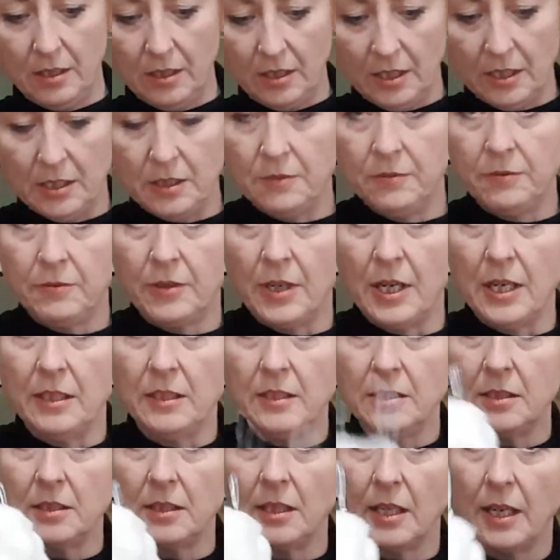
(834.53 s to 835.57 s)
his
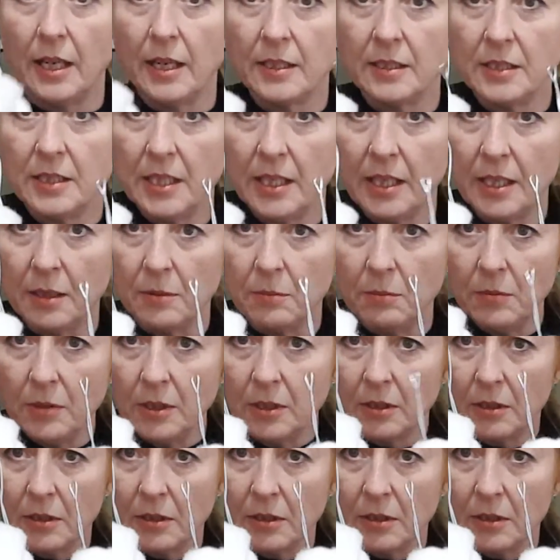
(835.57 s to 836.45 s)
friend and him,